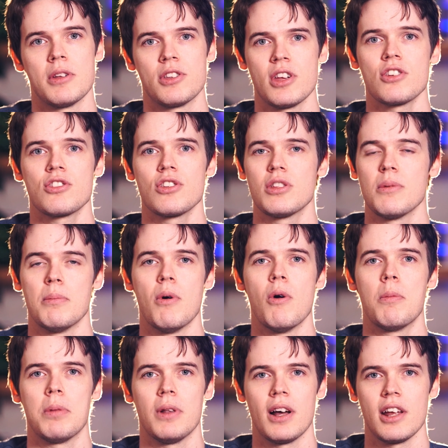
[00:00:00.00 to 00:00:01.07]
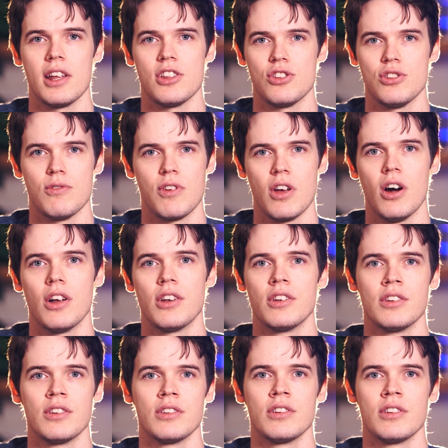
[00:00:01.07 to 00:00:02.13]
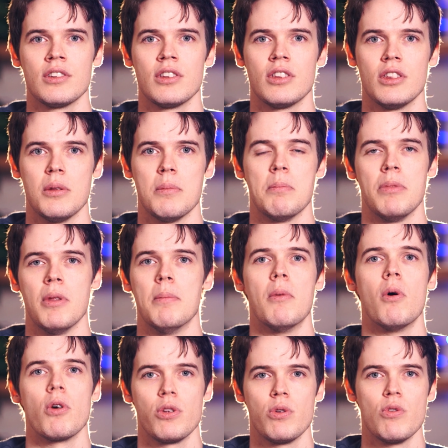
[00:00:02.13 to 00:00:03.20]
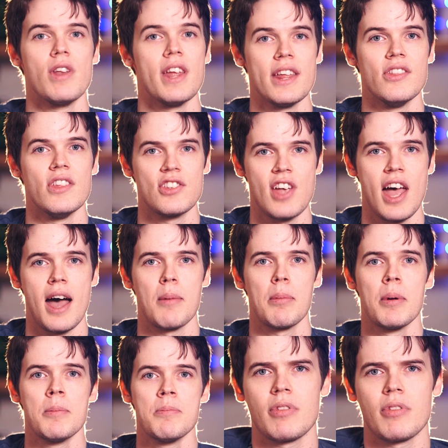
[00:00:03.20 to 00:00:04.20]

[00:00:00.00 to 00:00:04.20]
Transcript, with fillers: Essentially, the more plugins you've got, the, the more you need this app.